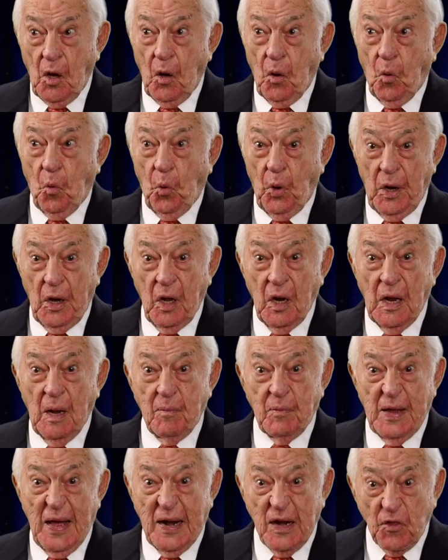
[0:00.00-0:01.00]
Well, I'm
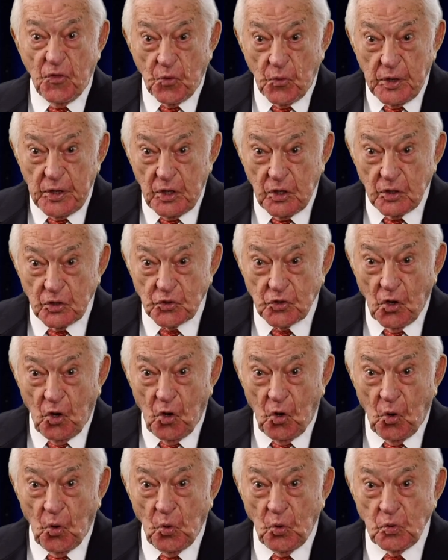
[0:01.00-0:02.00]
93 years
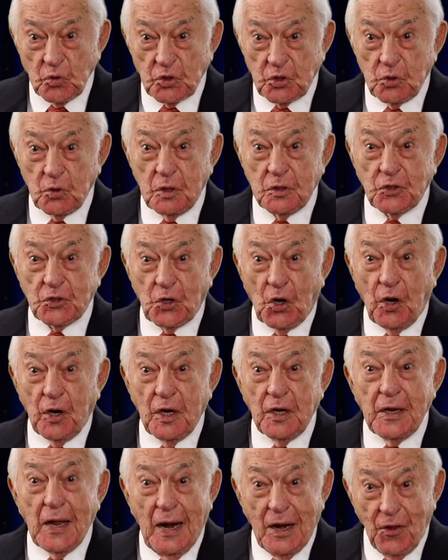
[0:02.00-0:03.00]
old, so it
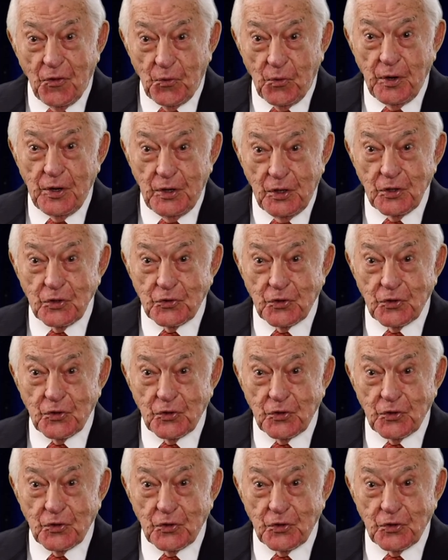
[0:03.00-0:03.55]
started 93 years